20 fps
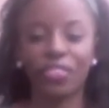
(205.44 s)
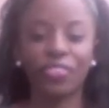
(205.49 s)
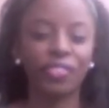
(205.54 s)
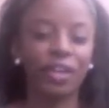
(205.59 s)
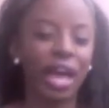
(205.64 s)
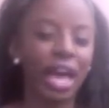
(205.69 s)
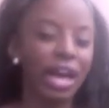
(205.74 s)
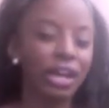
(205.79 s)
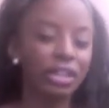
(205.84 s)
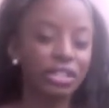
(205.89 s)

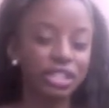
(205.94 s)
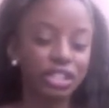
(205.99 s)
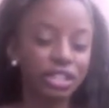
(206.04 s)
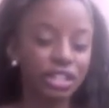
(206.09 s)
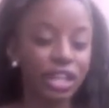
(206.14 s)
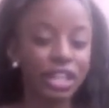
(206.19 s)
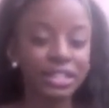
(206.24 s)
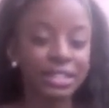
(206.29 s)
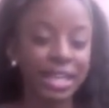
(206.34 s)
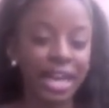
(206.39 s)
the eldest
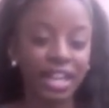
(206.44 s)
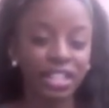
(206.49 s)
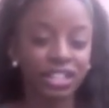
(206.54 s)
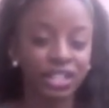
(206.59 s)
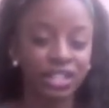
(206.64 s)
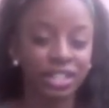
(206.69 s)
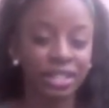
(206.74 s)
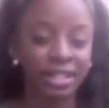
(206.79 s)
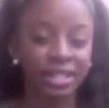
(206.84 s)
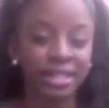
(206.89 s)

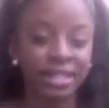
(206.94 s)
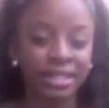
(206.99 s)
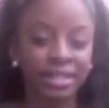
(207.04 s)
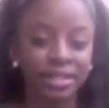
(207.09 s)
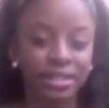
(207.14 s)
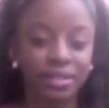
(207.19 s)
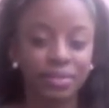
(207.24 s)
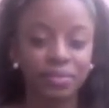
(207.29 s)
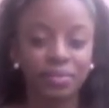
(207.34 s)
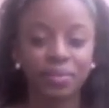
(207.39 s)
Kardashian,
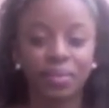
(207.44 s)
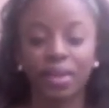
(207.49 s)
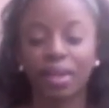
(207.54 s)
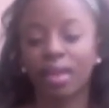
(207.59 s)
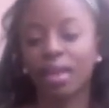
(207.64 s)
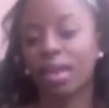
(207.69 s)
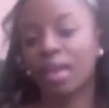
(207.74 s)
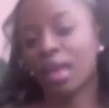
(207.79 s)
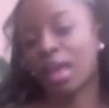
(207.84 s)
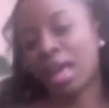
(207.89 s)

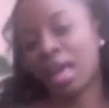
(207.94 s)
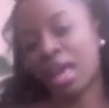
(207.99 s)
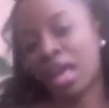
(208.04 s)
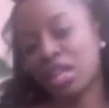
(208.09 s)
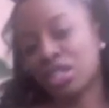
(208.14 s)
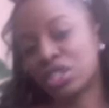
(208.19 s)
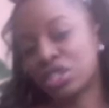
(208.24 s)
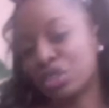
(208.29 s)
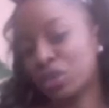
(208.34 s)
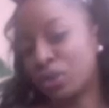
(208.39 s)

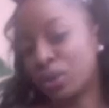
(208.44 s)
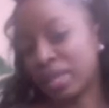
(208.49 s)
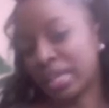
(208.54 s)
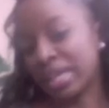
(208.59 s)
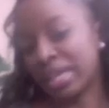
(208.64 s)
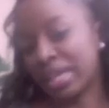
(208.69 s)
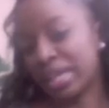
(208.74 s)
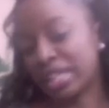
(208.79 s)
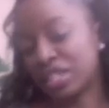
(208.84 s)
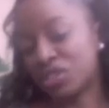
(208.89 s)
two
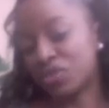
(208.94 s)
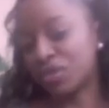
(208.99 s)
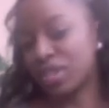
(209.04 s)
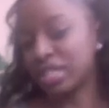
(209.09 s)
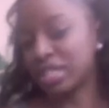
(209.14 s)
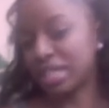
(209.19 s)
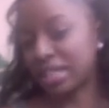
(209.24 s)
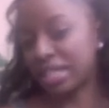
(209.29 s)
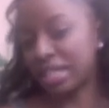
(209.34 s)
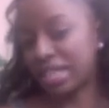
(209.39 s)
kids,
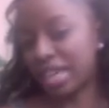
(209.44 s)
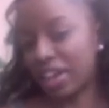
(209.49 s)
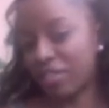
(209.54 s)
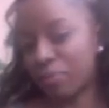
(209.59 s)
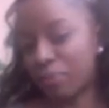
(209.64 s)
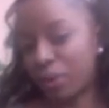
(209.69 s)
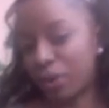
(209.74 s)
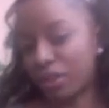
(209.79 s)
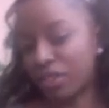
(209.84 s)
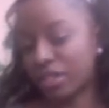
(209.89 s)
recently gave
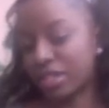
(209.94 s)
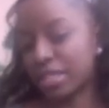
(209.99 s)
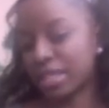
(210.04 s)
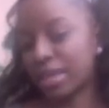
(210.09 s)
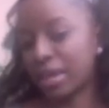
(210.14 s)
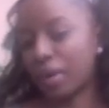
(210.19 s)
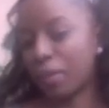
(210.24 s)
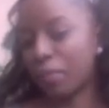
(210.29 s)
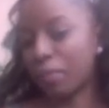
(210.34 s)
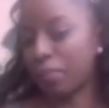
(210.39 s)
birth to
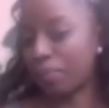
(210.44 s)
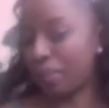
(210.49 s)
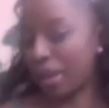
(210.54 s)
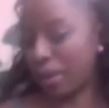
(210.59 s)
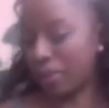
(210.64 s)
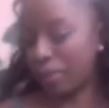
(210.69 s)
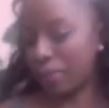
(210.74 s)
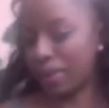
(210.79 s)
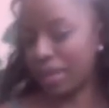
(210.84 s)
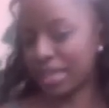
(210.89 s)

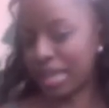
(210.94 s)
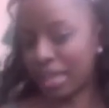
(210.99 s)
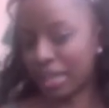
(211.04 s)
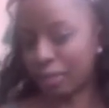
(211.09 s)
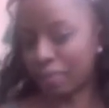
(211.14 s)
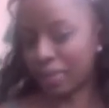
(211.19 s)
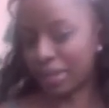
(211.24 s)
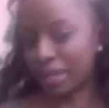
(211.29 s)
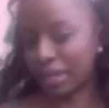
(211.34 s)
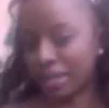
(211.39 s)
baby
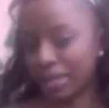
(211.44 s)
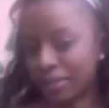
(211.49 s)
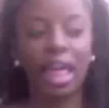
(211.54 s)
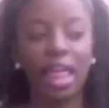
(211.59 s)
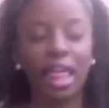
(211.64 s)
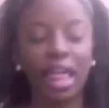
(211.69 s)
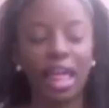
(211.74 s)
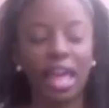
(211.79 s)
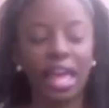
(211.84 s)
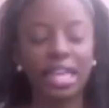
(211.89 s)
Penelope,
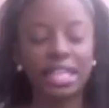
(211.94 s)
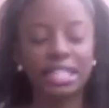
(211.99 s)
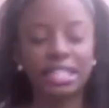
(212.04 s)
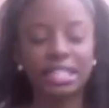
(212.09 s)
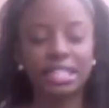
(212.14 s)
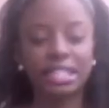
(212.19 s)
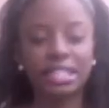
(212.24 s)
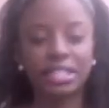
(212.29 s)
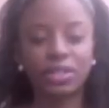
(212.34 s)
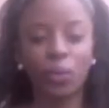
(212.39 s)

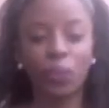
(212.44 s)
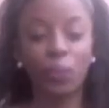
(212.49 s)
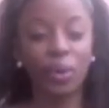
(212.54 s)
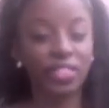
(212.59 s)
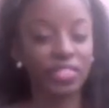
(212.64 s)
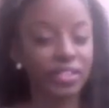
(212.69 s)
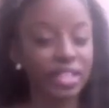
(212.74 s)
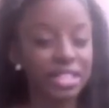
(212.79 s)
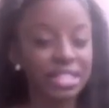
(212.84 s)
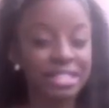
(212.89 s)
is
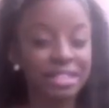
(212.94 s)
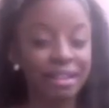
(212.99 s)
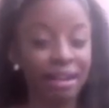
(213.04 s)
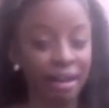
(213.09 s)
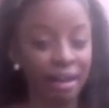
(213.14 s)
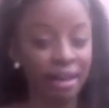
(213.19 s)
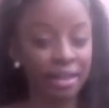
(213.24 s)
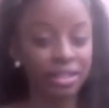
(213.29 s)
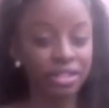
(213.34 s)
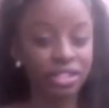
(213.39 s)
with
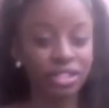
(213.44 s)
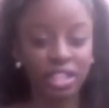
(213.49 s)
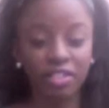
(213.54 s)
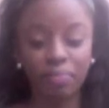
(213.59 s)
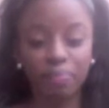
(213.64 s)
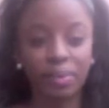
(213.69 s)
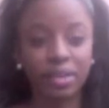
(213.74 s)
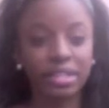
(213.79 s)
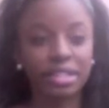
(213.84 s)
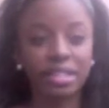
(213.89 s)
Scott.
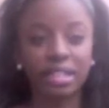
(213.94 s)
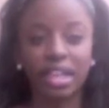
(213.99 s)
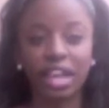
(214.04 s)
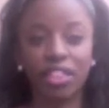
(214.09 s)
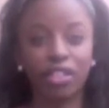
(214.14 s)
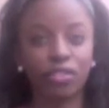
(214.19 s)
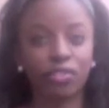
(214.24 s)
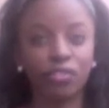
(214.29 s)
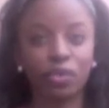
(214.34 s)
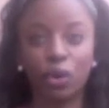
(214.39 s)
They've been
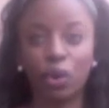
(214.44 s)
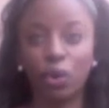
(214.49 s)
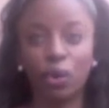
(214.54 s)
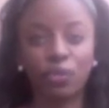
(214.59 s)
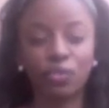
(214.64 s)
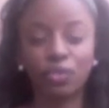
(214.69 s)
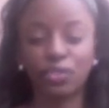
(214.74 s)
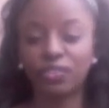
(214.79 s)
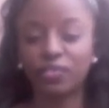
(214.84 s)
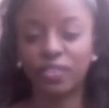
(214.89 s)
together for
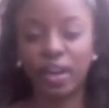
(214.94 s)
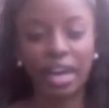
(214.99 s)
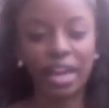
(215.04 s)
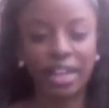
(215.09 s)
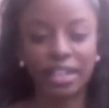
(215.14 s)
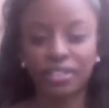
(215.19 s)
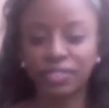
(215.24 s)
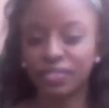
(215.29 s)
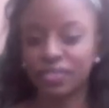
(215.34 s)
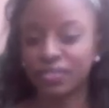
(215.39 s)
over
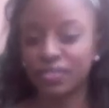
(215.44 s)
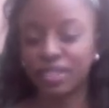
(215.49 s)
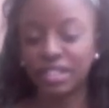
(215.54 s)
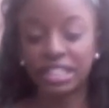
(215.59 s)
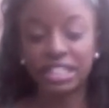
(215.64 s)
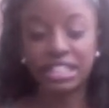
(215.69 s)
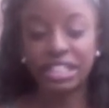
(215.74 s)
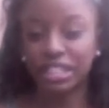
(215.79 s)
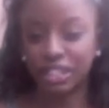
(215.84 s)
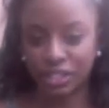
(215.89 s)
5
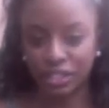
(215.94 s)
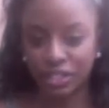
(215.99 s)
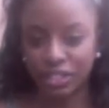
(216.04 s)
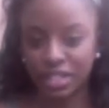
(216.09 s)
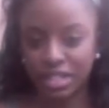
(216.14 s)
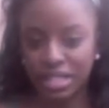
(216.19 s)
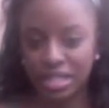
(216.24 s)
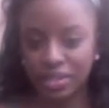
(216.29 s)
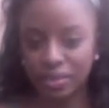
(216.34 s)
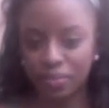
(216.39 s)

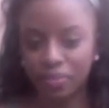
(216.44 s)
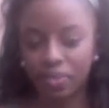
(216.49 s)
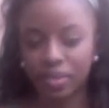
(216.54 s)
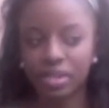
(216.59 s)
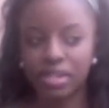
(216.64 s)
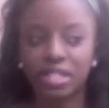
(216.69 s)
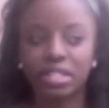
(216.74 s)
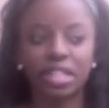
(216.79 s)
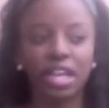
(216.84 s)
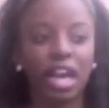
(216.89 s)
years.
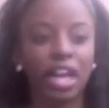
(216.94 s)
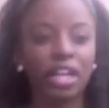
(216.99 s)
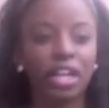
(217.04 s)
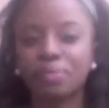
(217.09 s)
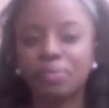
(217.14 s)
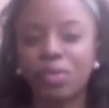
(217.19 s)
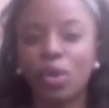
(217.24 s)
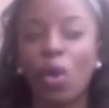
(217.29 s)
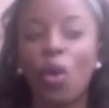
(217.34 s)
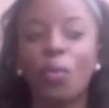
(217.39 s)
Scott
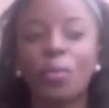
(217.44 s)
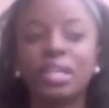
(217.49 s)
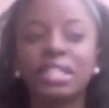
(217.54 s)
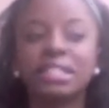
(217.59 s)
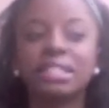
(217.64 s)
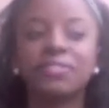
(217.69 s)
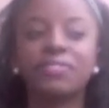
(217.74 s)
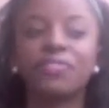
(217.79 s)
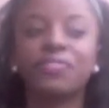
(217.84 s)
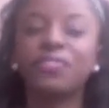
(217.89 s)

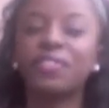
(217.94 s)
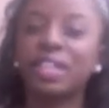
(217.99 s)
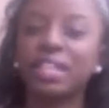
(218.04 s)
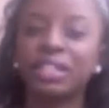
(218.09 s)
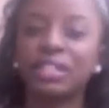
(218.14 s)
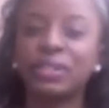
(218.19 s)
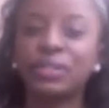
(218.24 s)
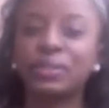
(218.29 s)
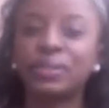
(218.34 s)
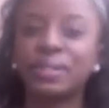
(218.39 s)
always
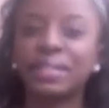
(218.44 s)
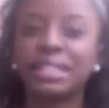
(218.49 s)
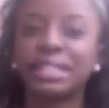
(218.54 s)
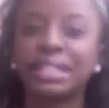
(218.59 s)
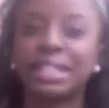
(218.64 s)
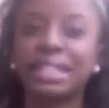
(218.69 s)
feels